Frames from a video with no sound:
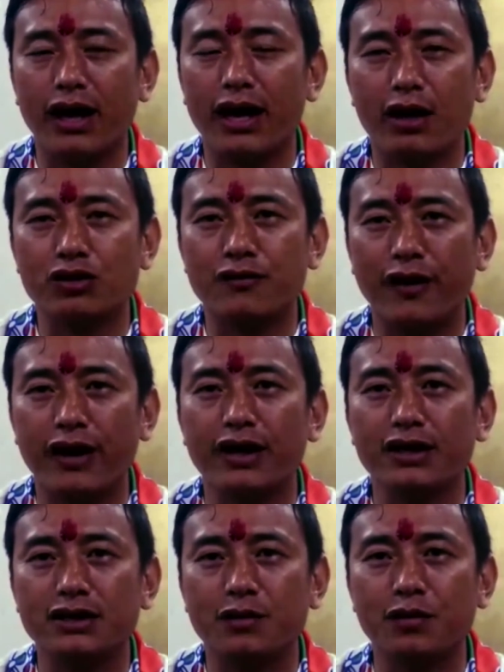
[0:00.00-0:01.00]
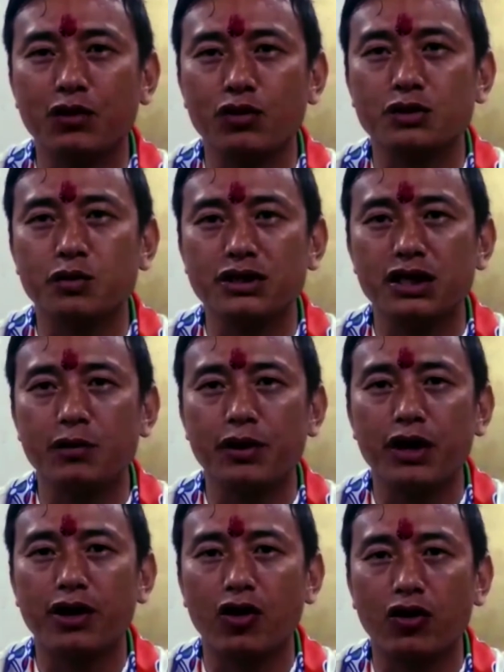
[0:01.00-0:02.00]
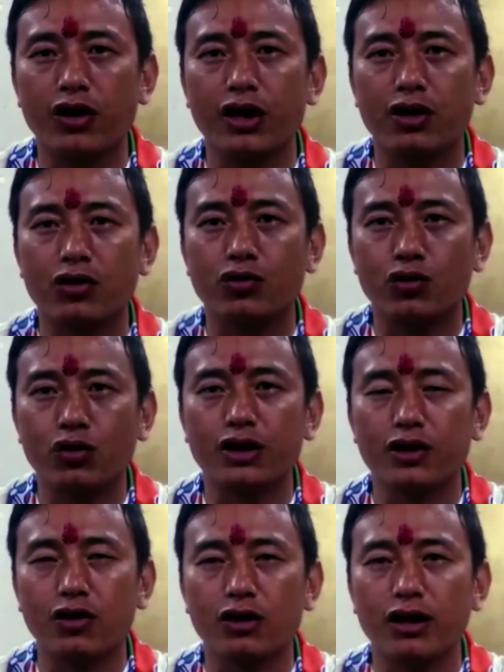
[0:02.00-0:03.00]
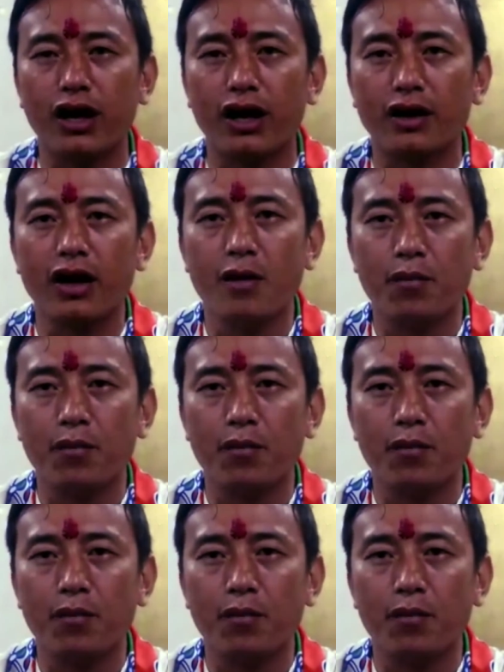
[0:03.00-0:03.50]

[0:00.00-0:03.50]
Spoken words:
And I was fighting something which BJP had already controlled and all that.